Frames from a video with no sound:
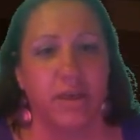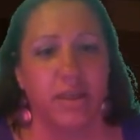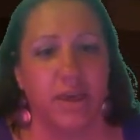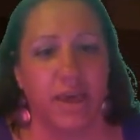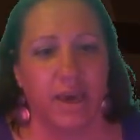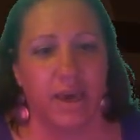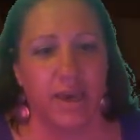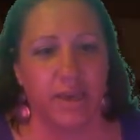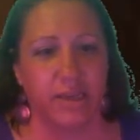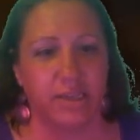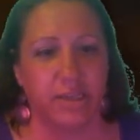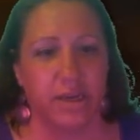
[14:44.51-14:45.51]
It can't
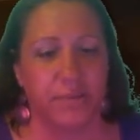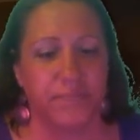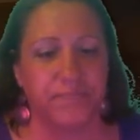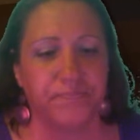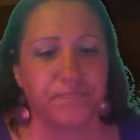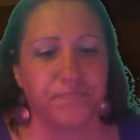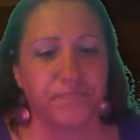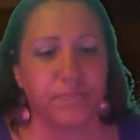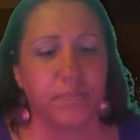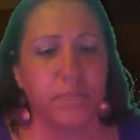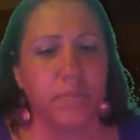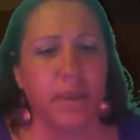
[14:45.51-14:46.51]
get you.
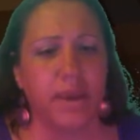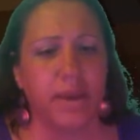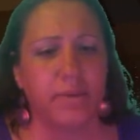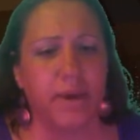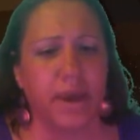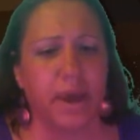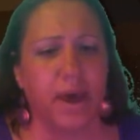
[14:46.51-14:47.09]
Anyway,